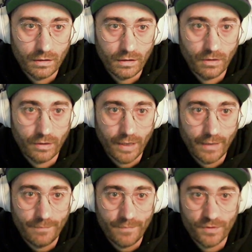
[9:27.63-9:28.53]
Okay,
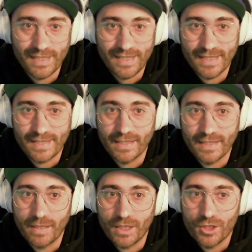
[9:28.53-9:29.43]
so this is the
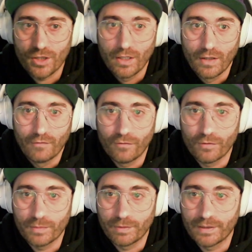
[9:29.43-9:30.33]
image for
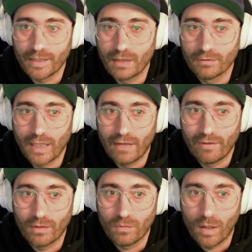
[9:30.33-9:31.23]
the background
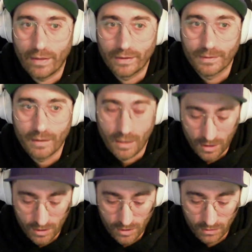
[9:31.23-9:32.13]
level one.
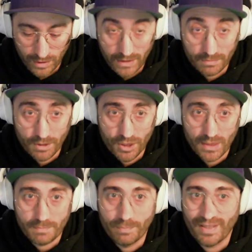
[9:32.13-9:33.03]
So let me
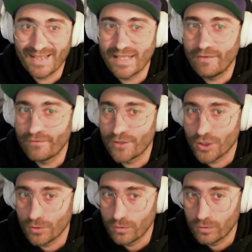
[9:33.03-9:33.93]
just press
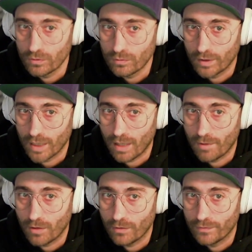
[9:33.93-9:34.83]
F2 when I'm
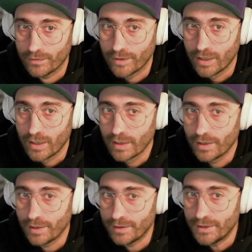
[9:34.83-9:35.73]
on
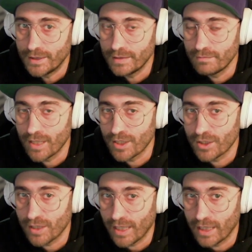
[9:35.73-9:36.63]
the image
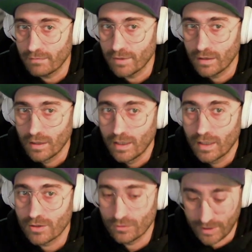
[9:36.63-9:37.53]
name
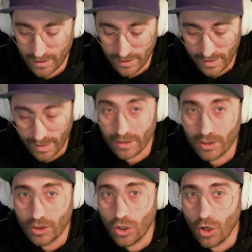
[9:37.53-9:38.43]
so that I can
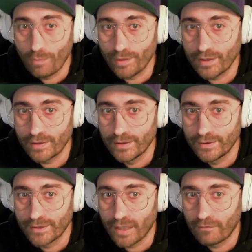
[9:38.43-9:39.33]
copy the
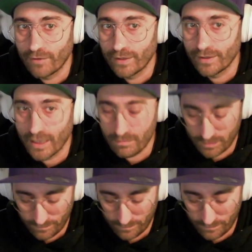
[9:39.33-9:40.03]
entire file name.